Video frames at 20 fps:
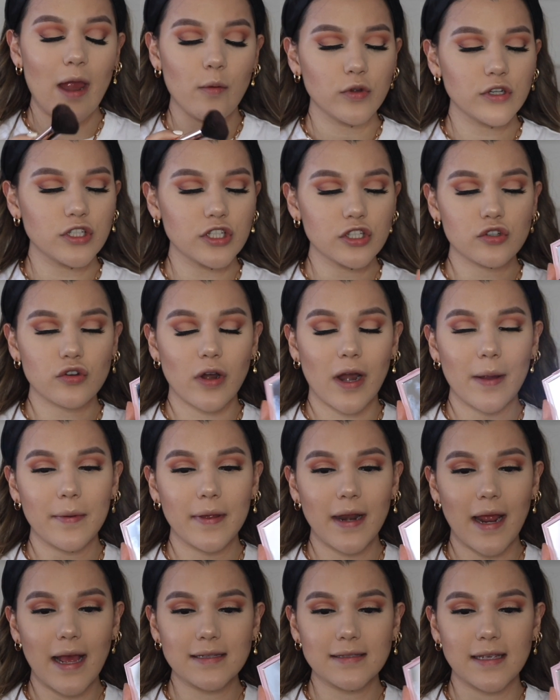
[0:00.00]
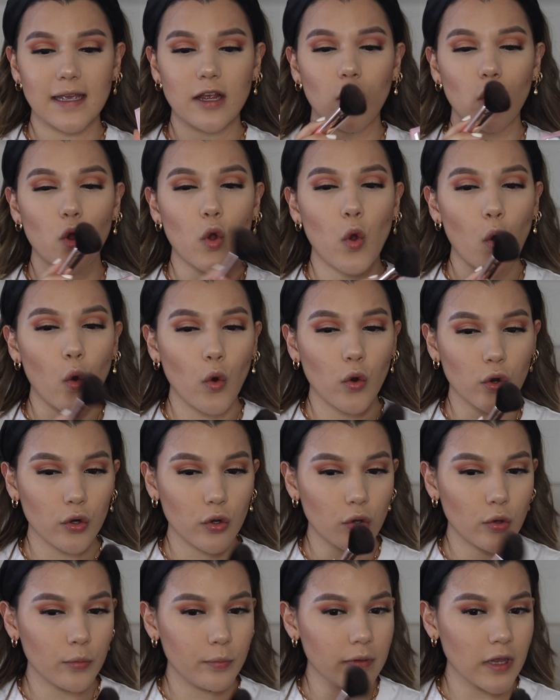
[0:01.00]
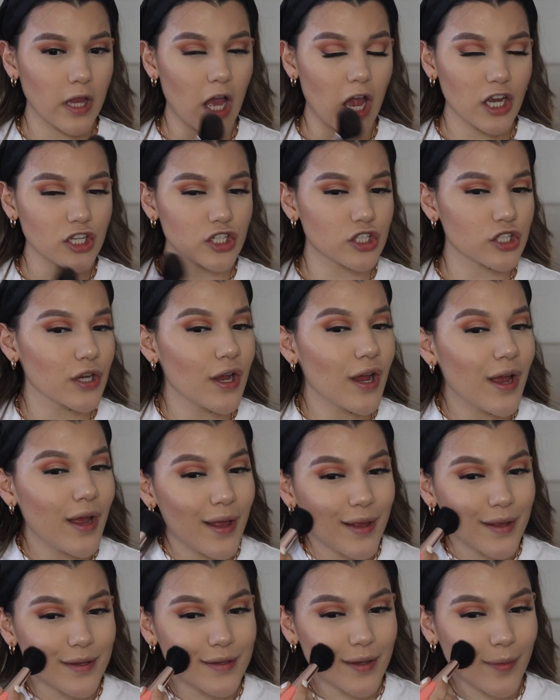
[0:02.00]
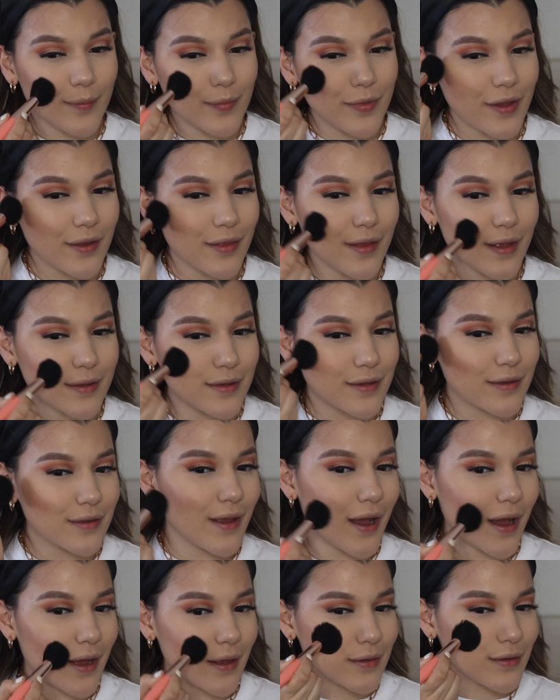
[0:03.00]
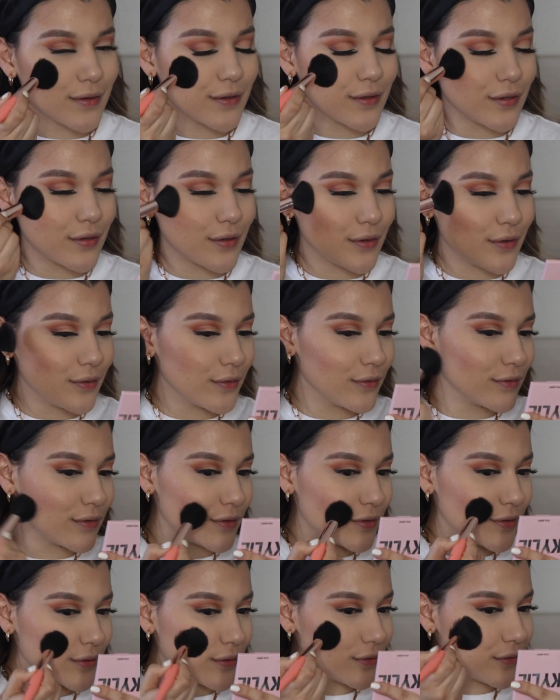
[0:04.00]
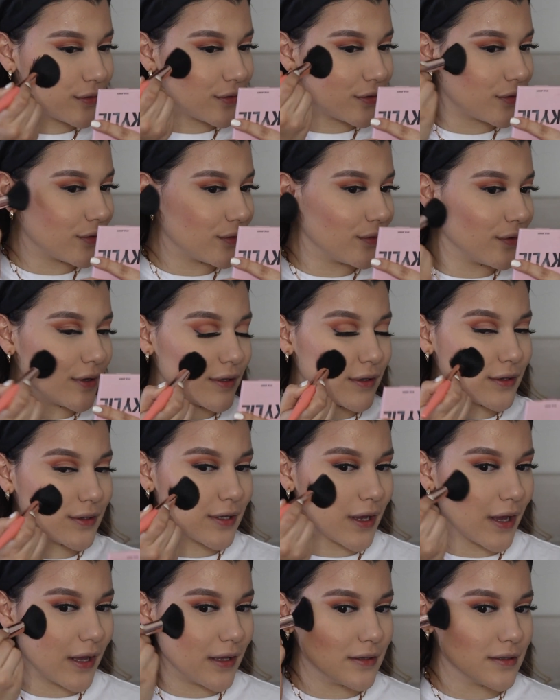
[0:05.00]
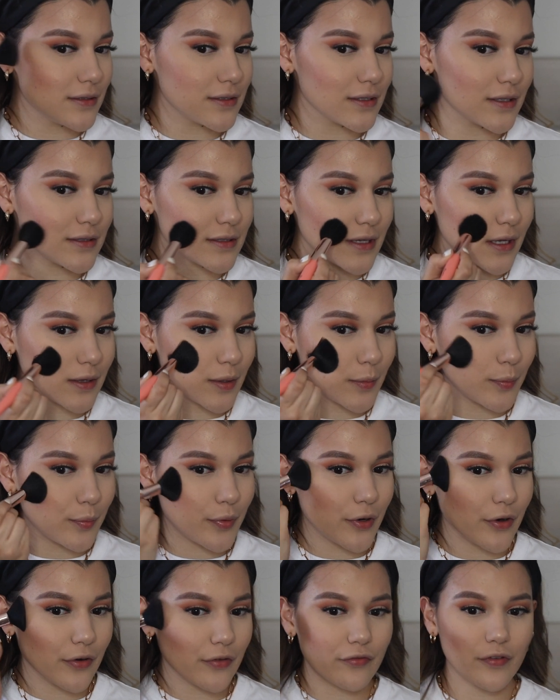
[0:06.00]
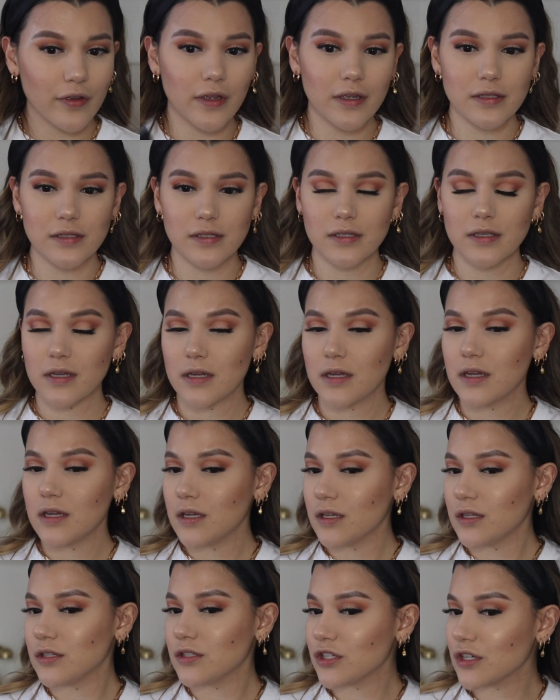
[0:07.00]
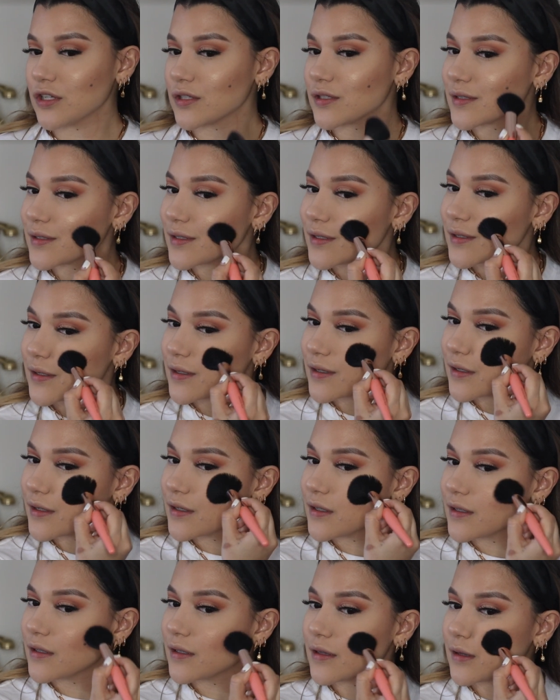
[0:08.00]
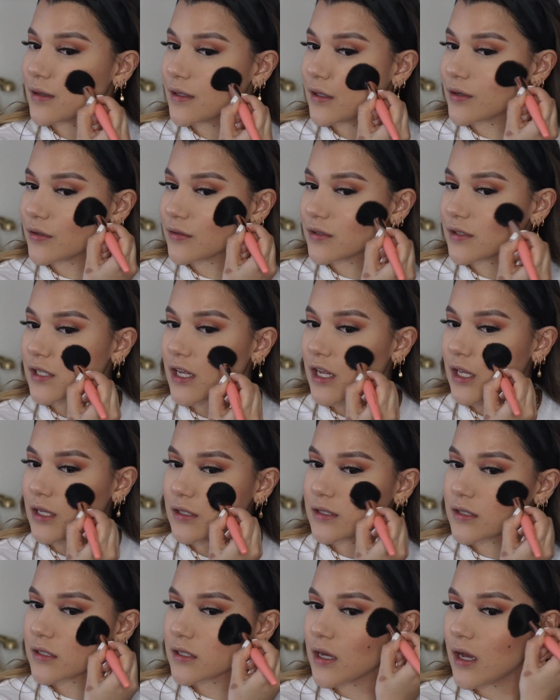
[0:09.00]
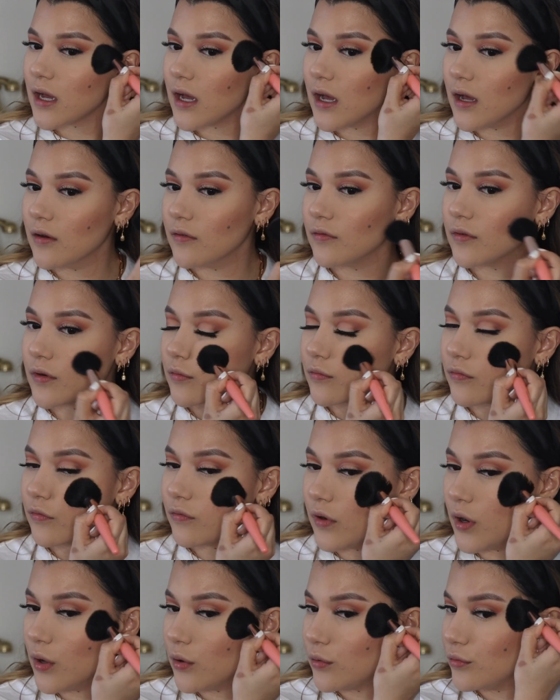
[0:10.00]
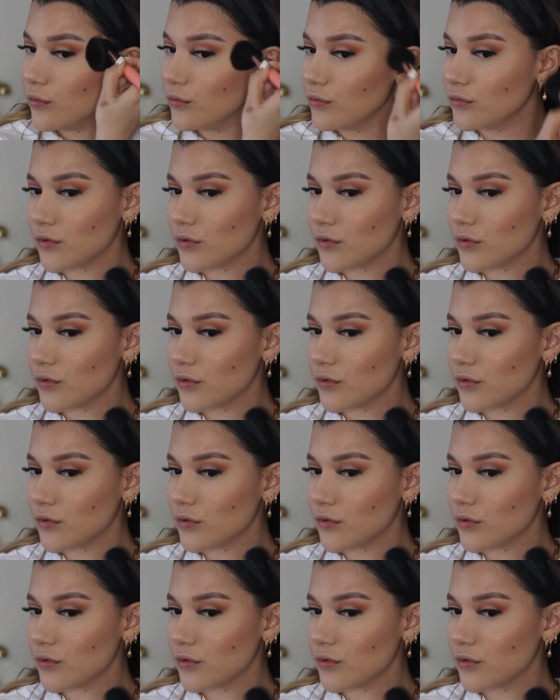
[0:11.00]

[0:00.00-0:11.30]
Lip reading: I would describe it as like a coral blush, something that's not too intense. It's like the perfect just little tint of rose.